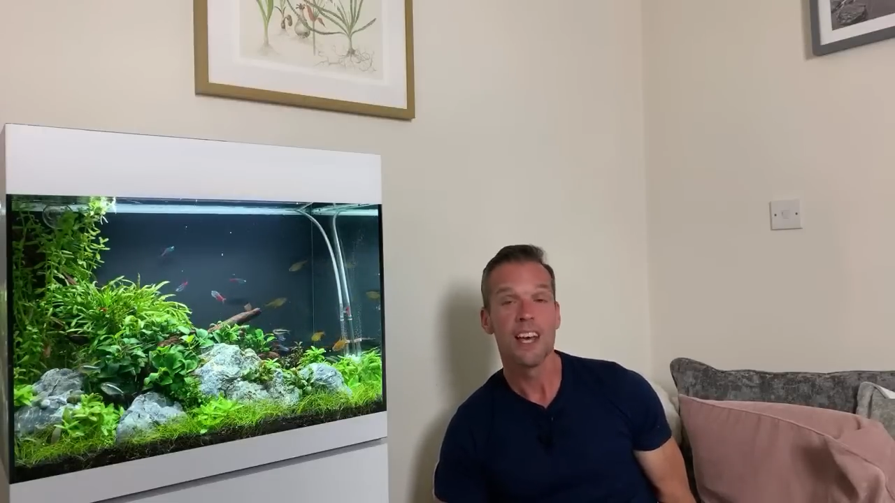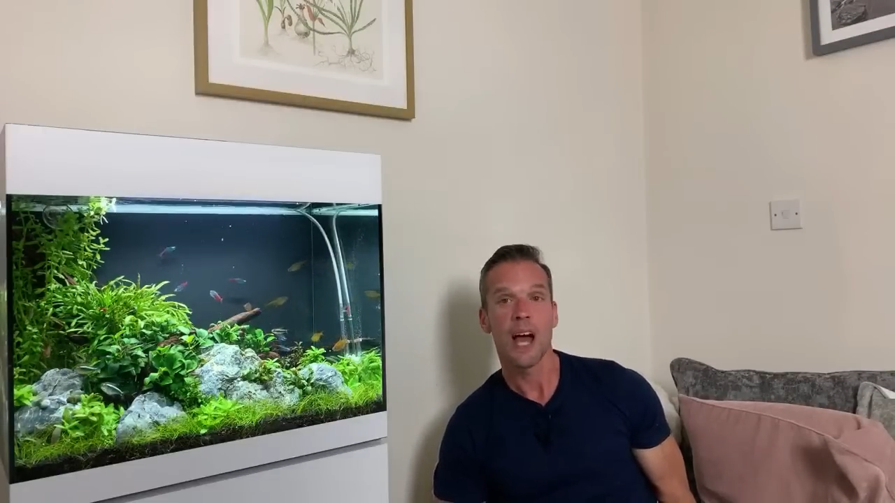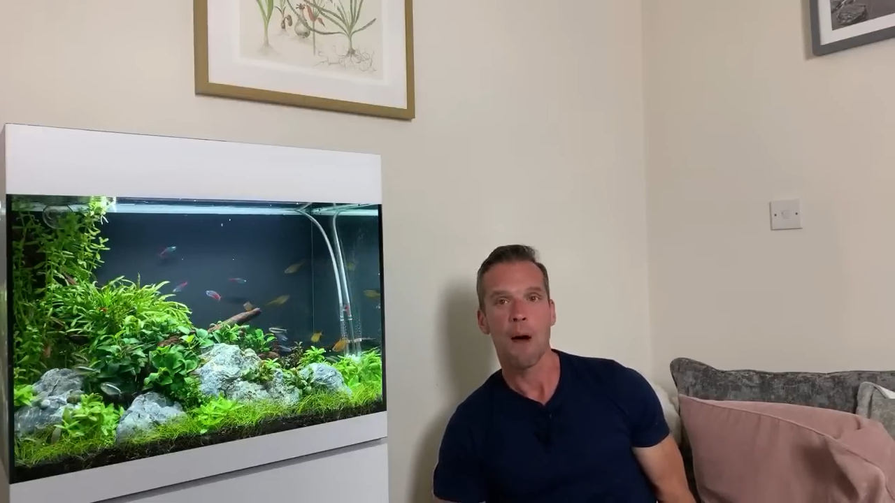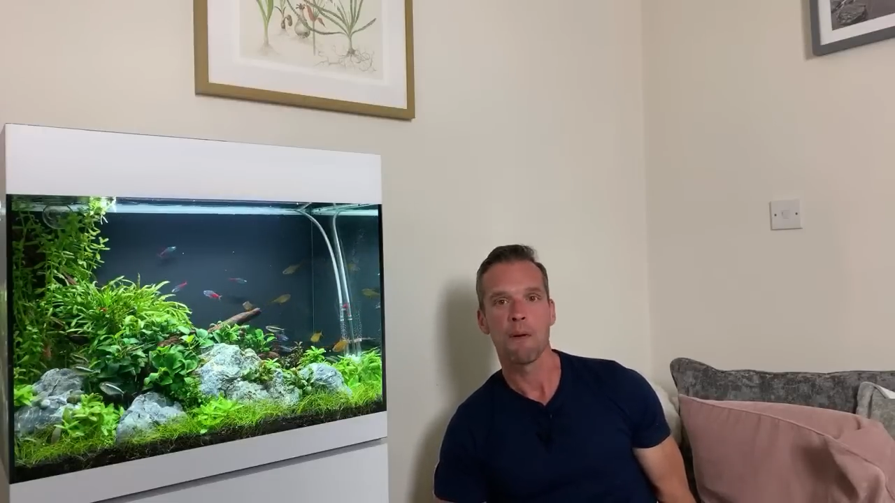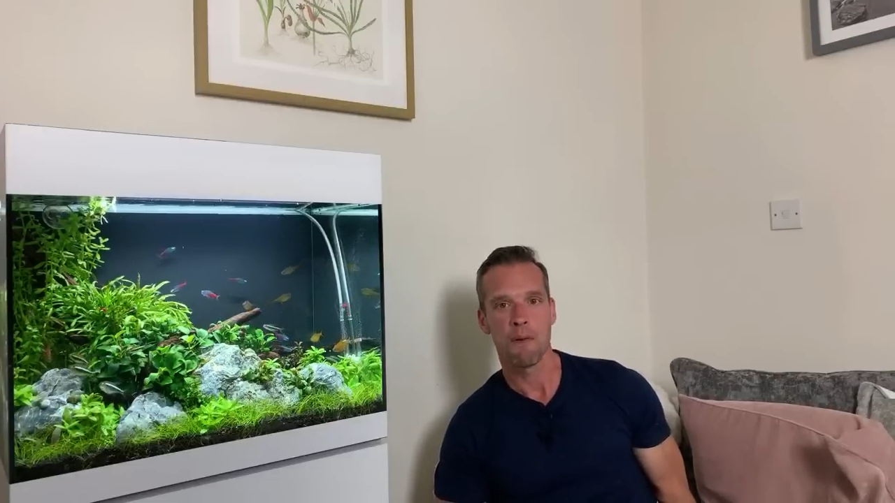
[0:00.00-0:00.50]

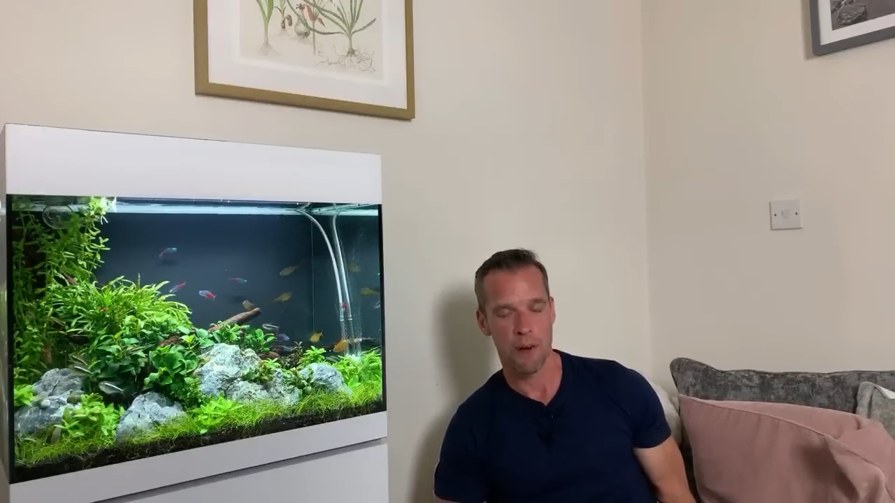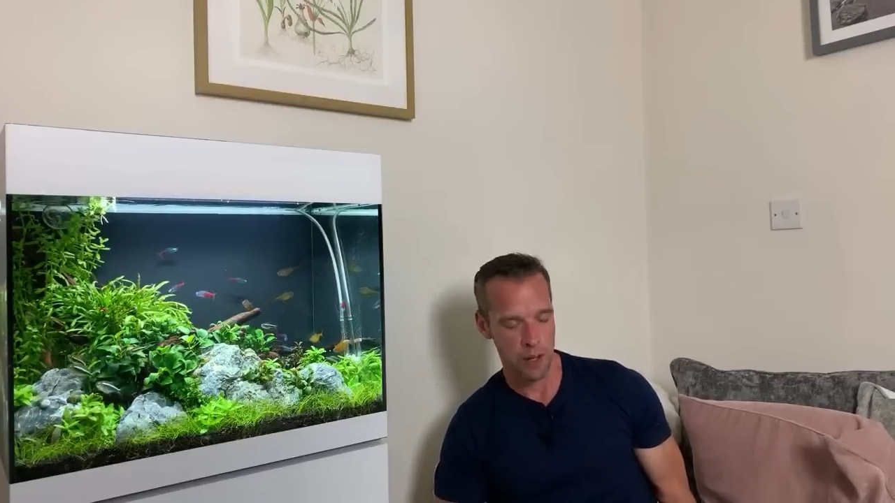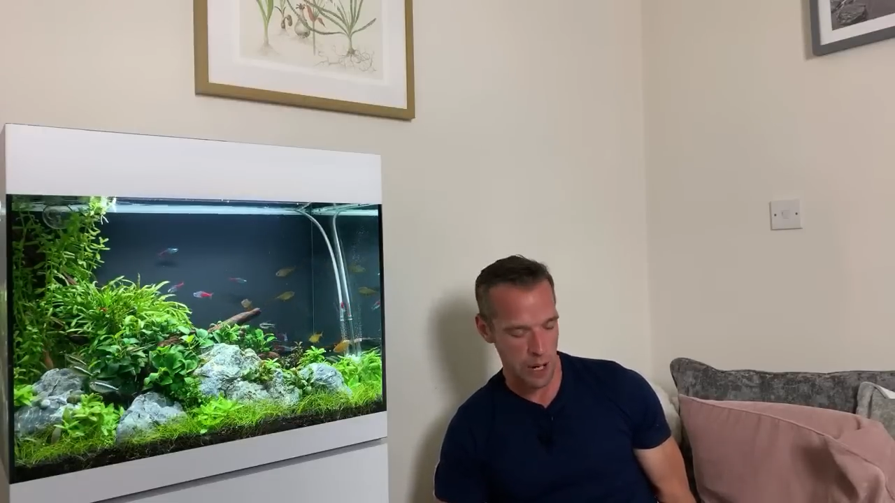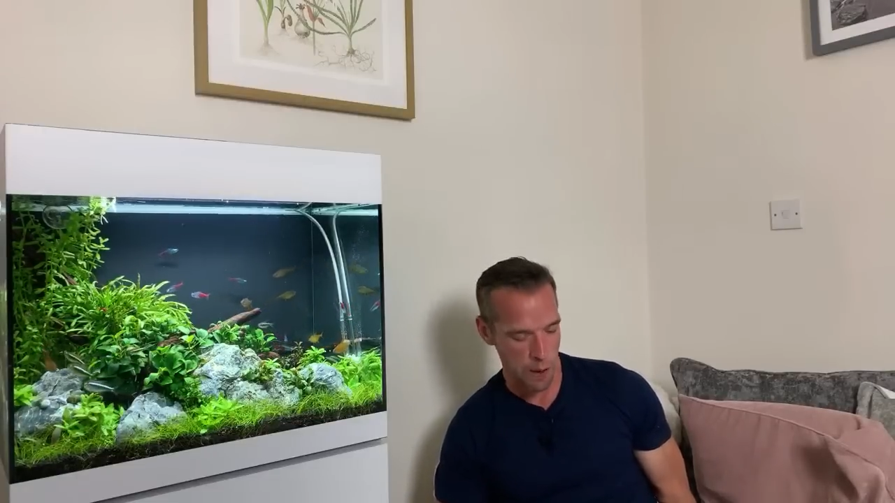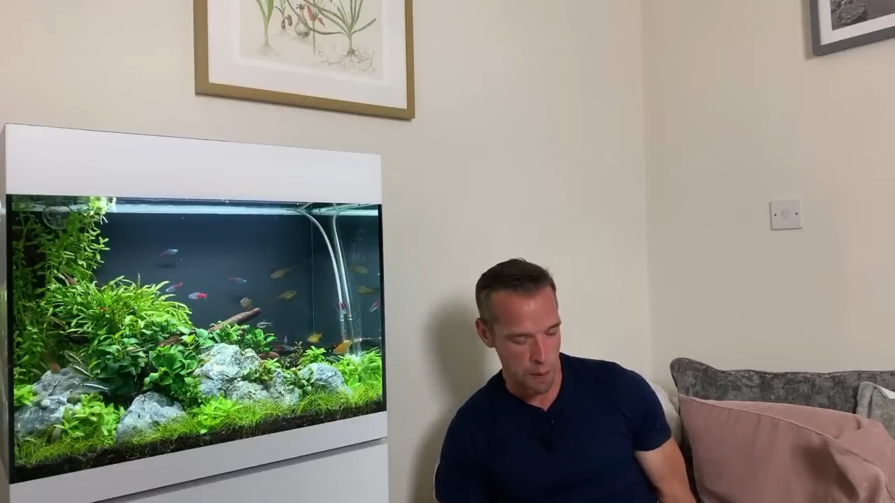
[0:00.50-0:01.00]
happy
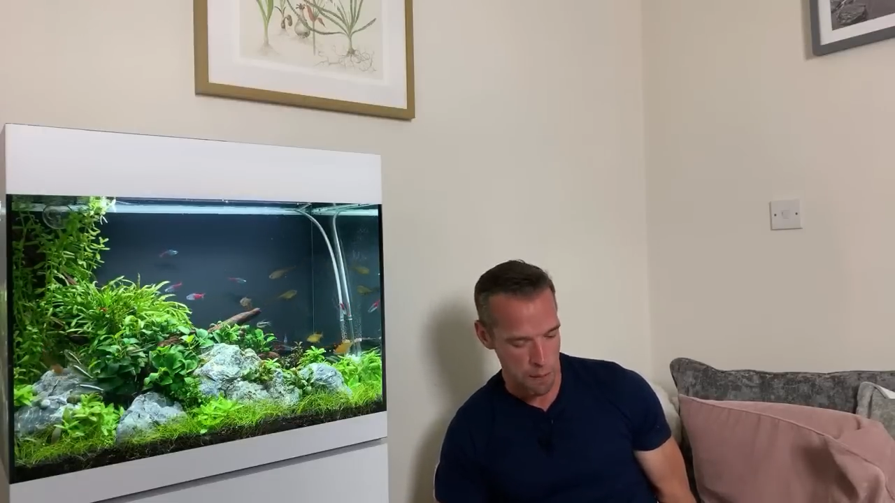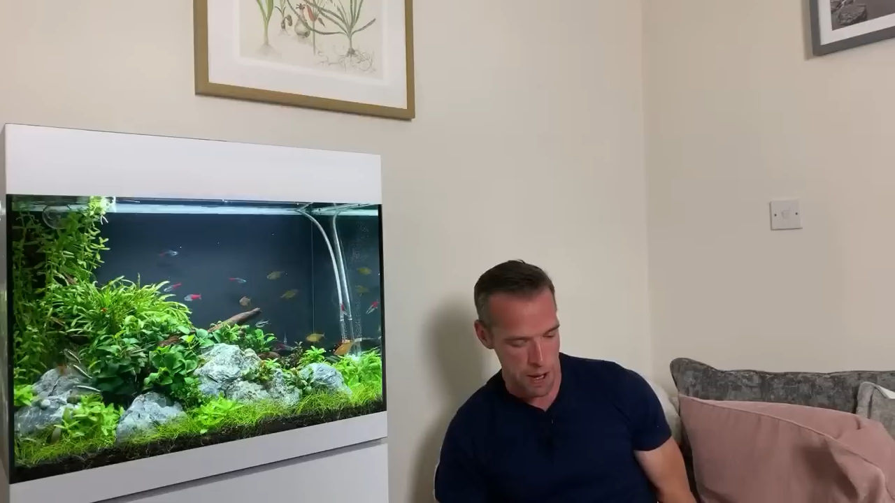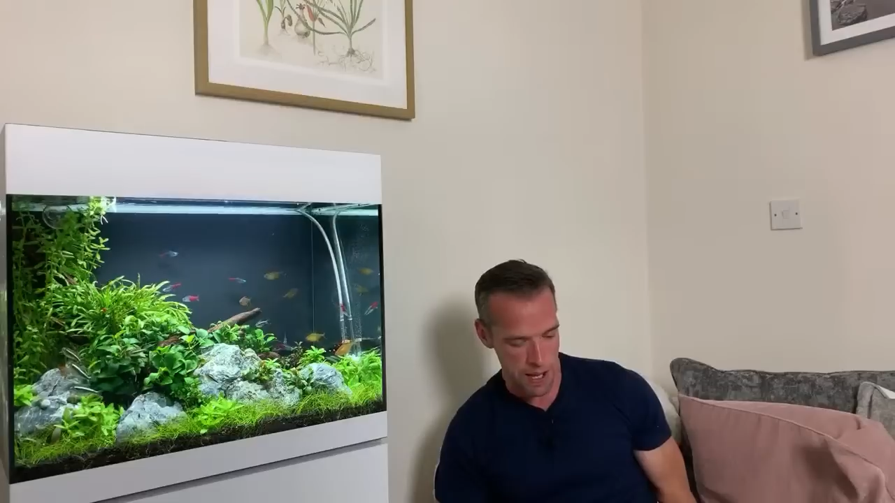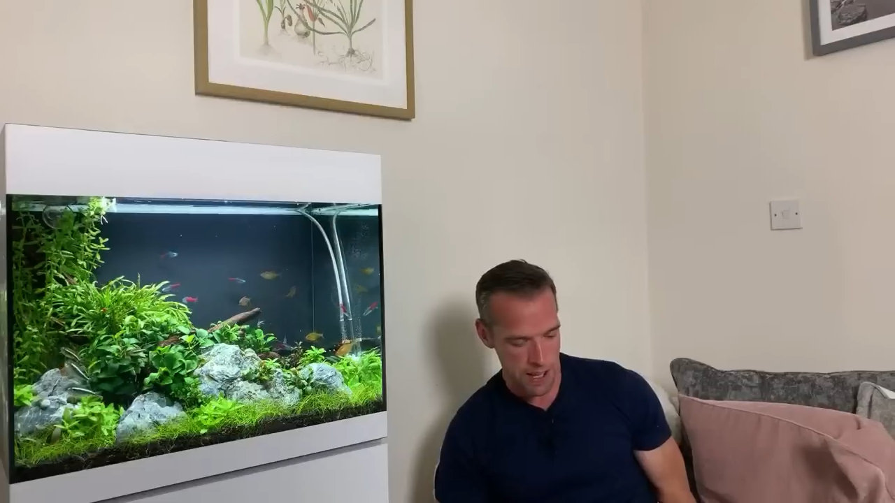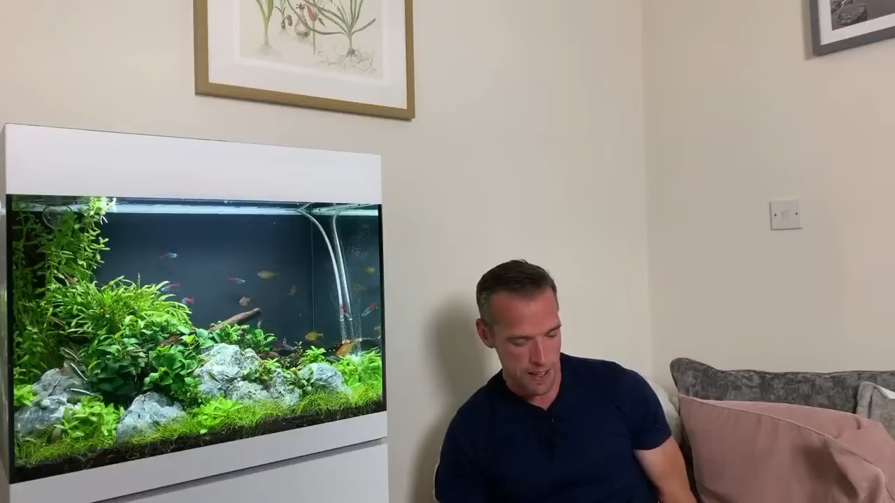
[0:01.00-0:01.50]
birthday, Little
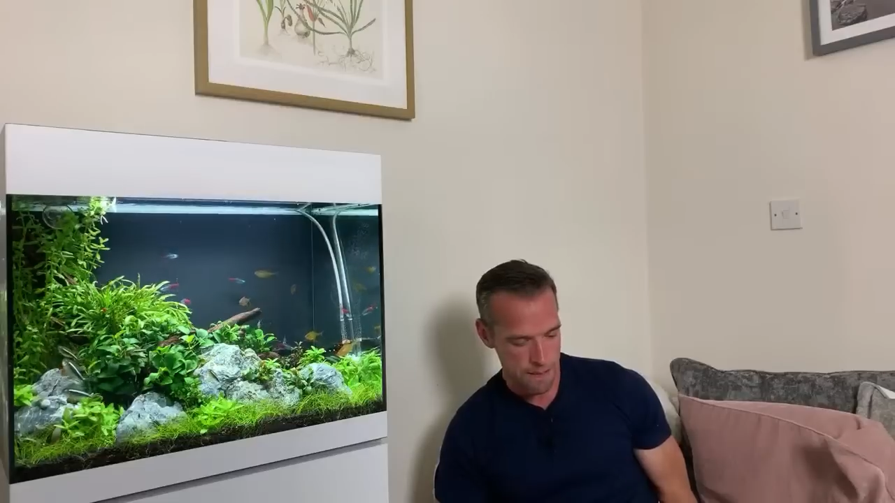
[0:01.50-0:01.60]
Bobby.